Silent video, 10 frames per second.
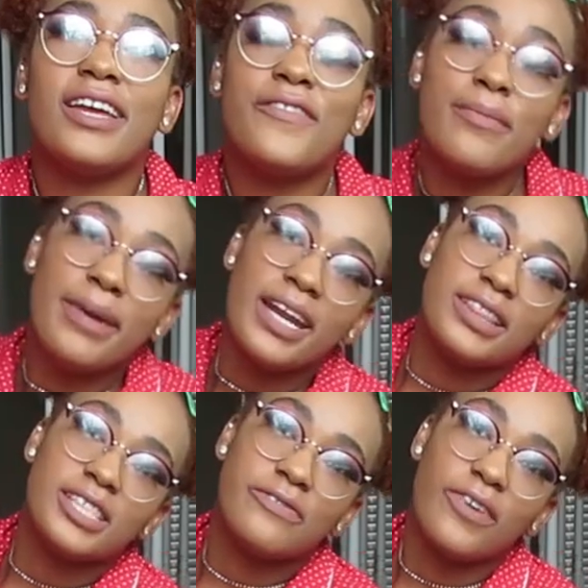if you made
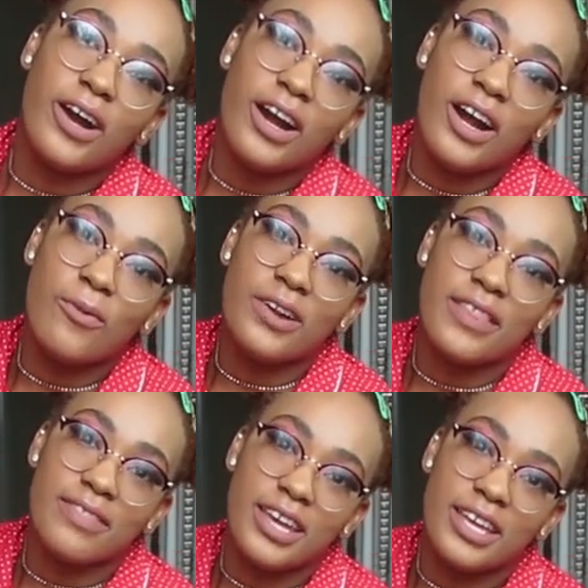it this far, I
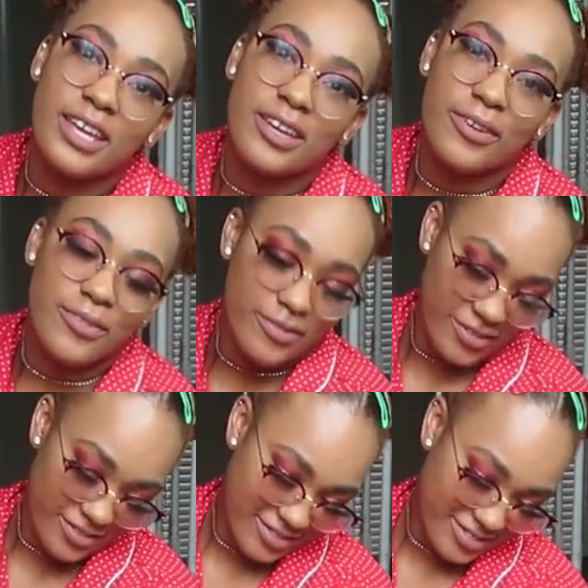wanna thank you.
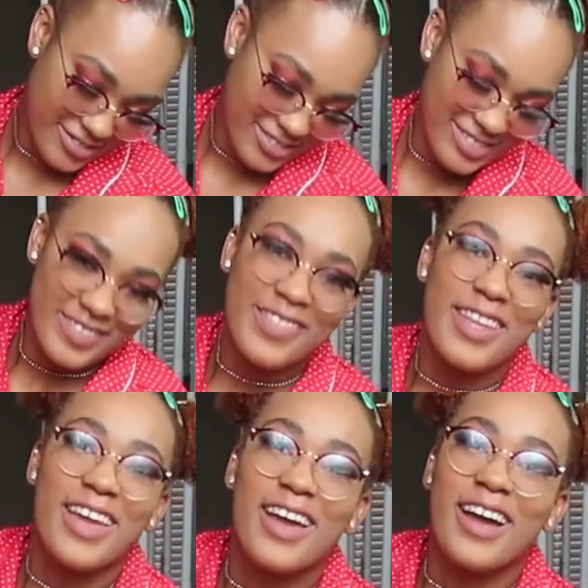
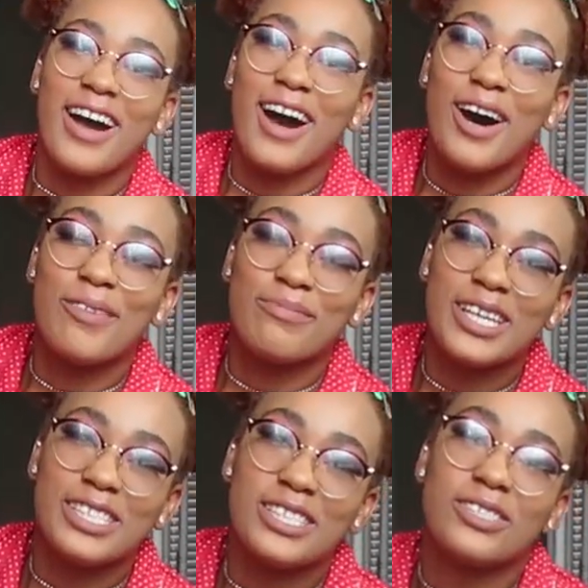Um,
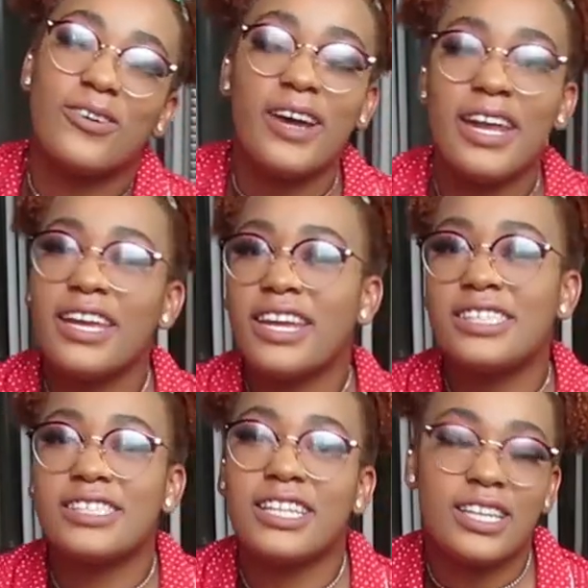let's just go ahead and get
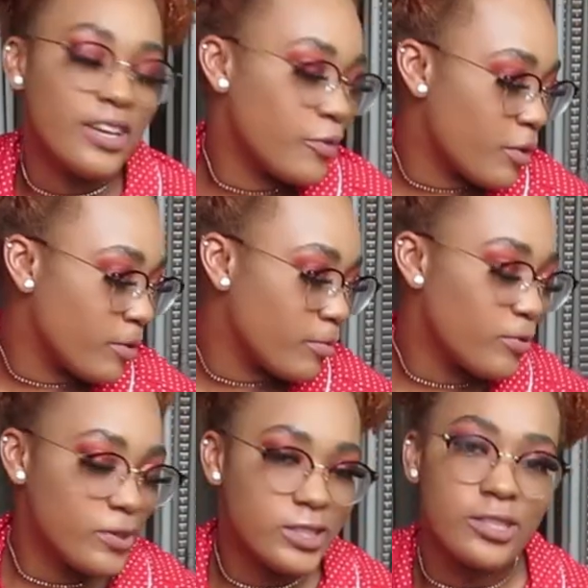into the giveaway
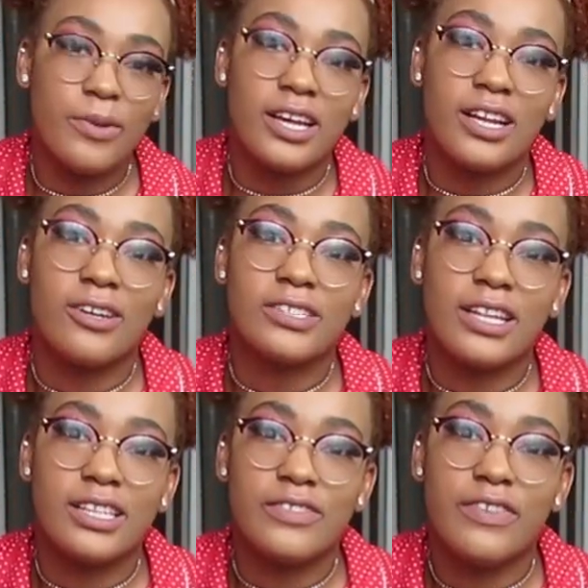rules so we can close
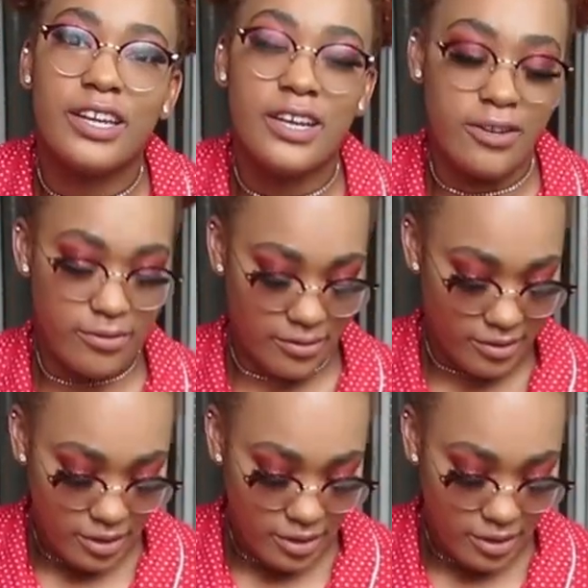out this video.